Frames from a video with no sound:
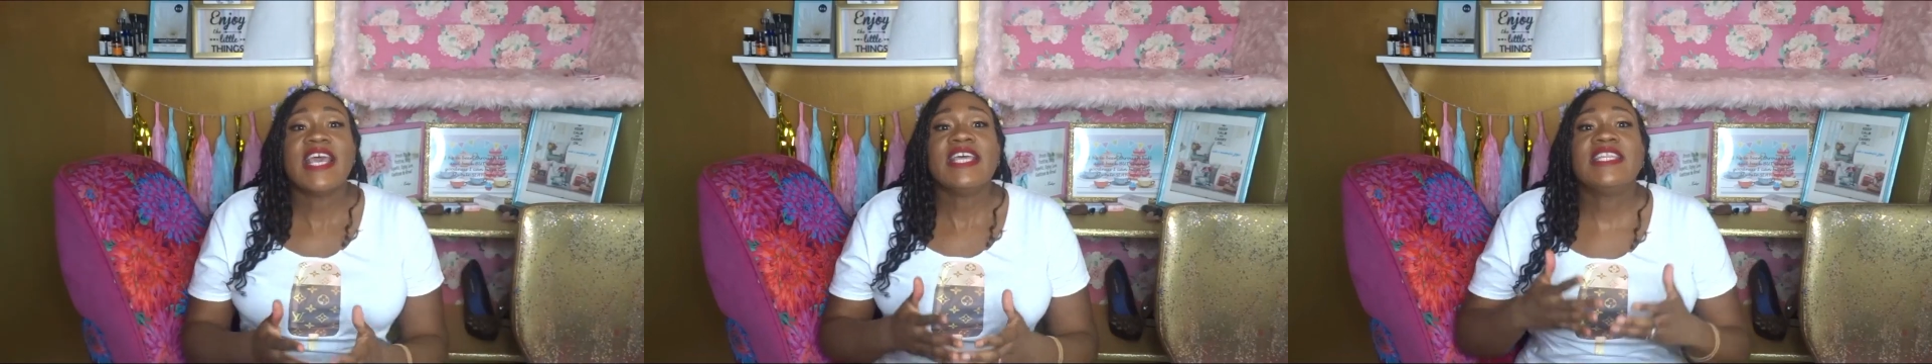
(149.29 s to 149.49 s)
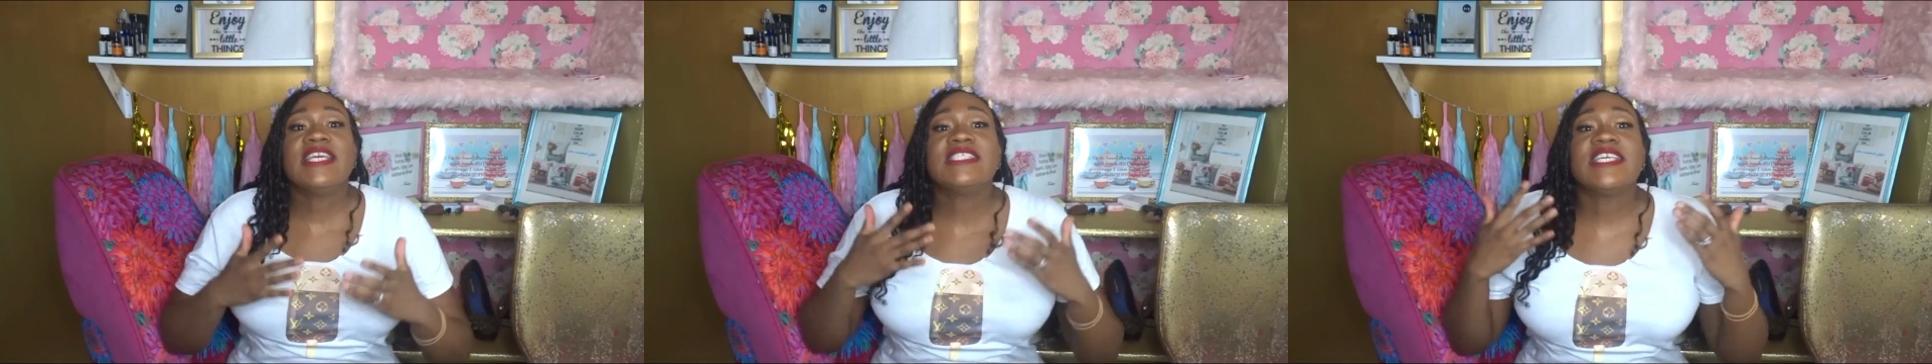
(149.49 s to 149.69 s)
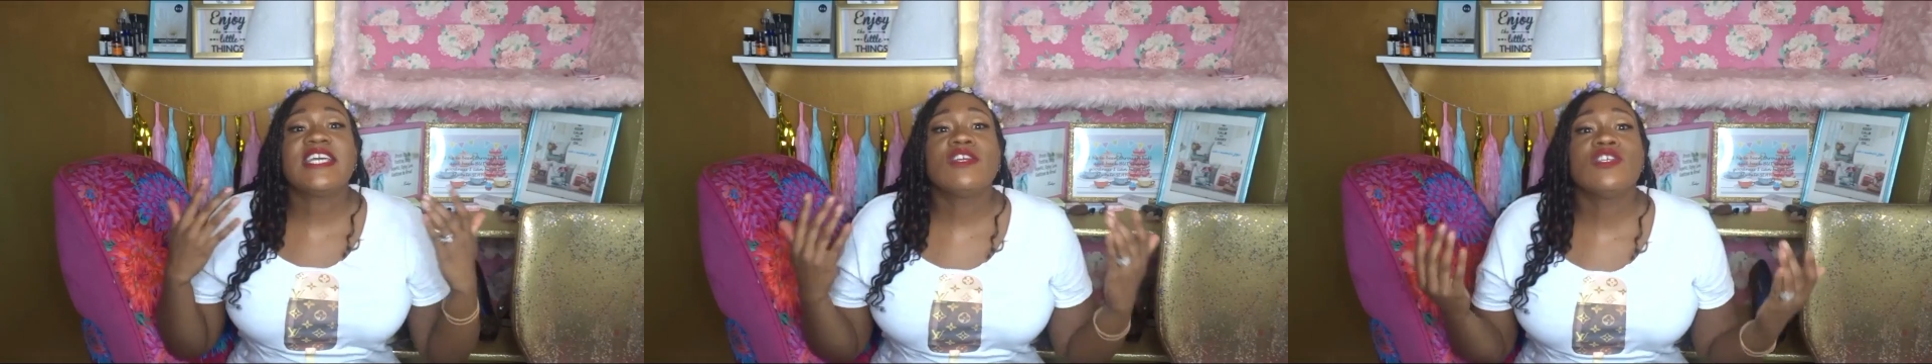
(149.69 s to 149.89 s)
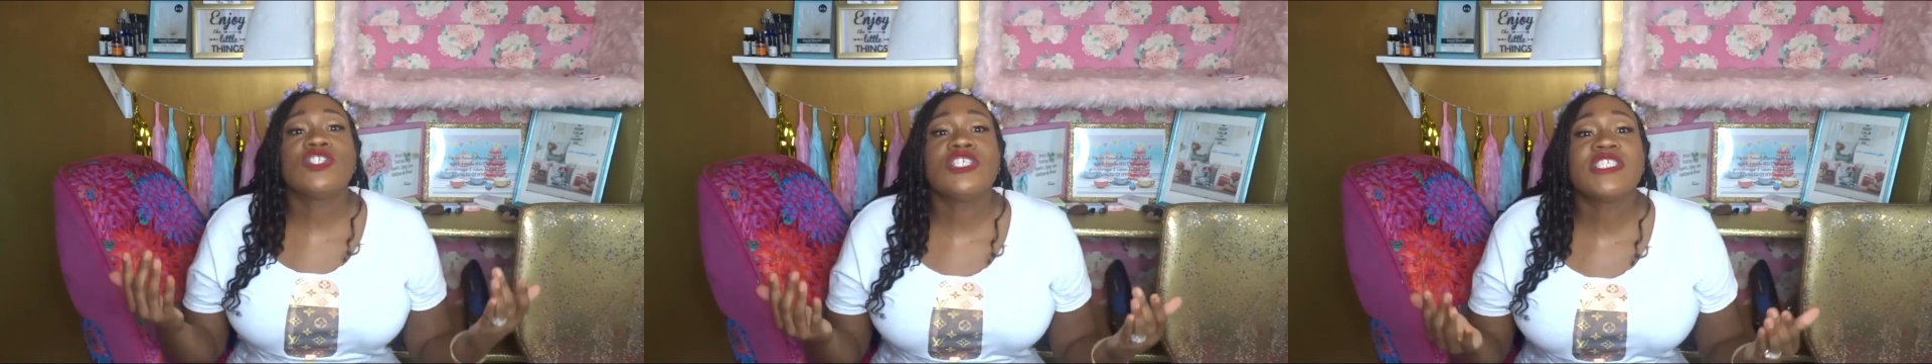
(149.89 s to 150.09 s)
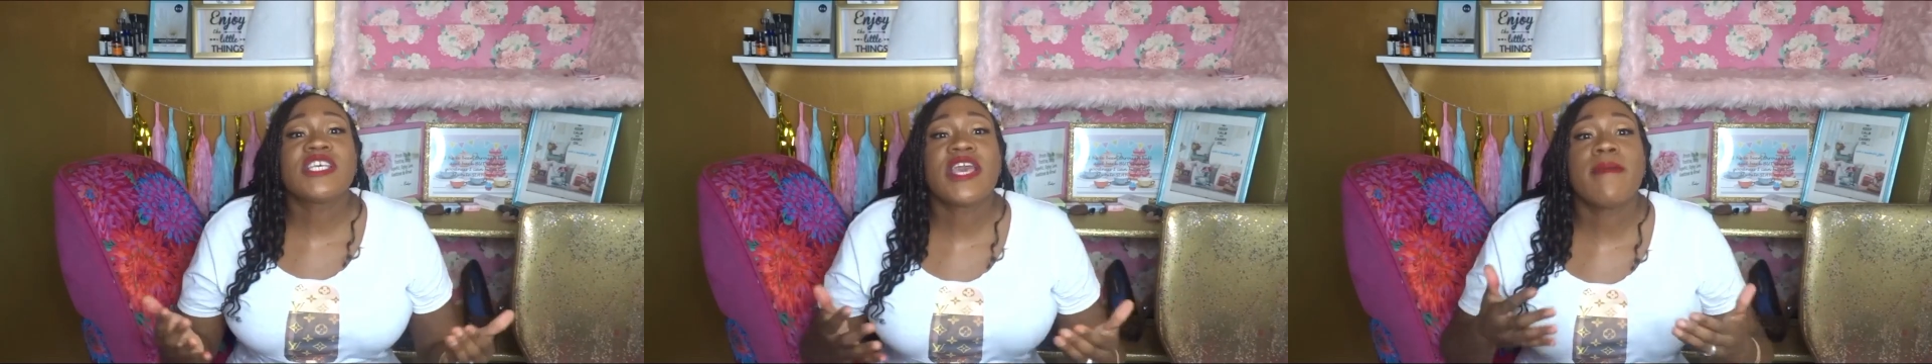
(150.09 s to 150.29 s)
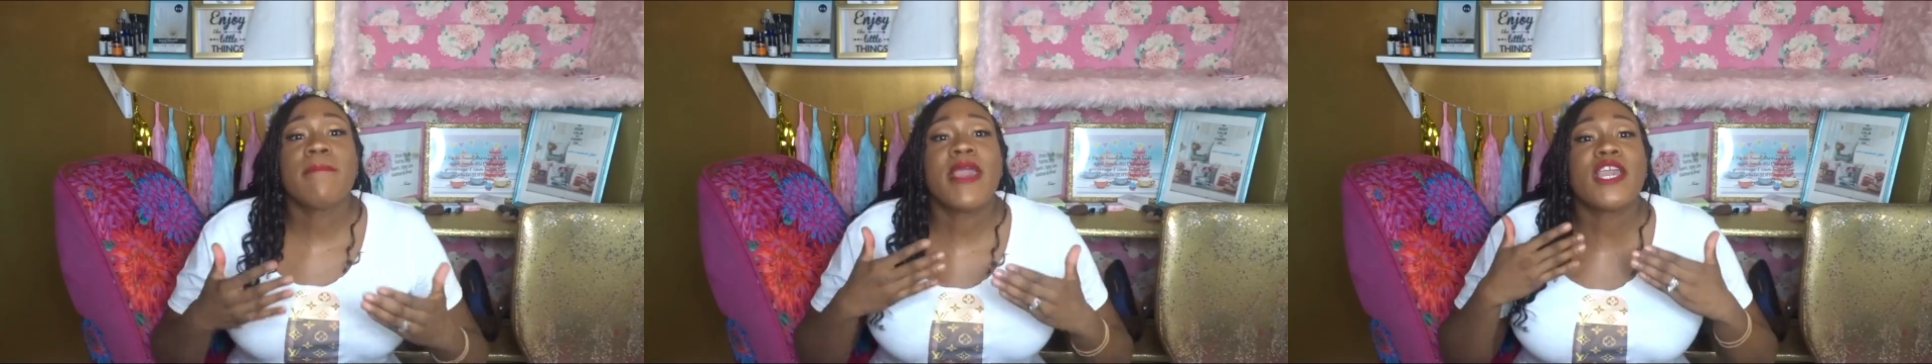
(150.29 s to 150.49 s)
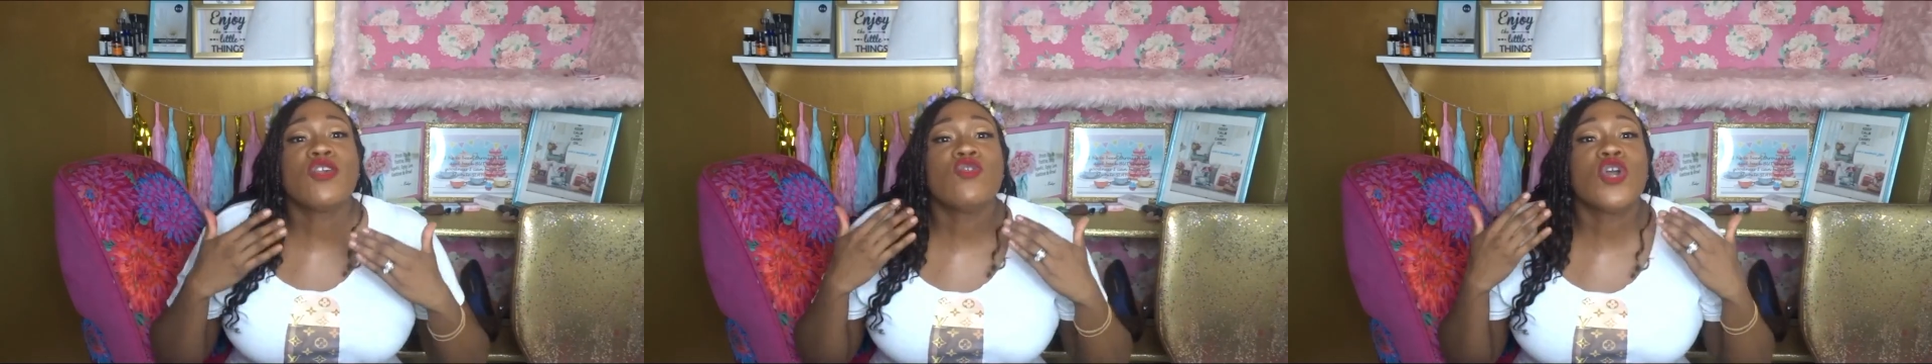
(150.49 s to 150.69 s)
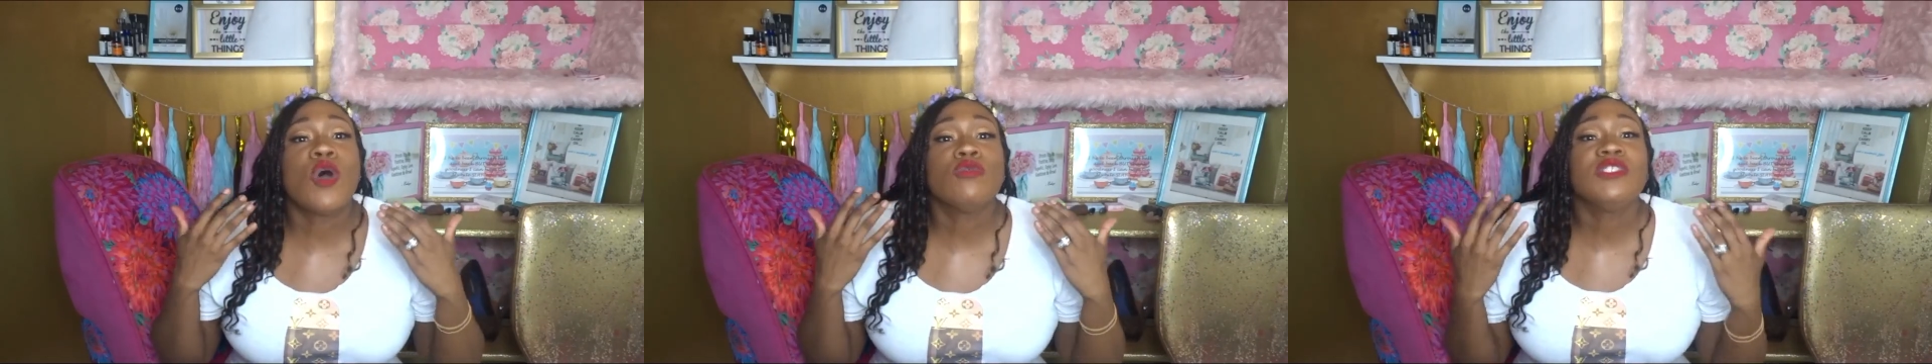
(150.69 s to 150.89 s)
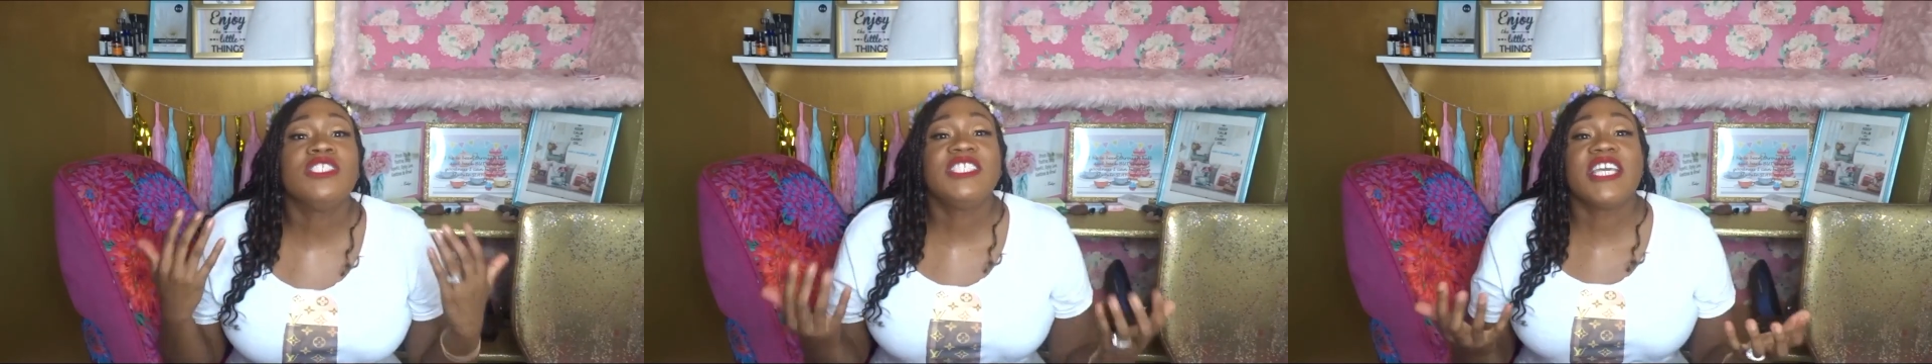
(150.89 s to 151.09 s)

These energies can make you go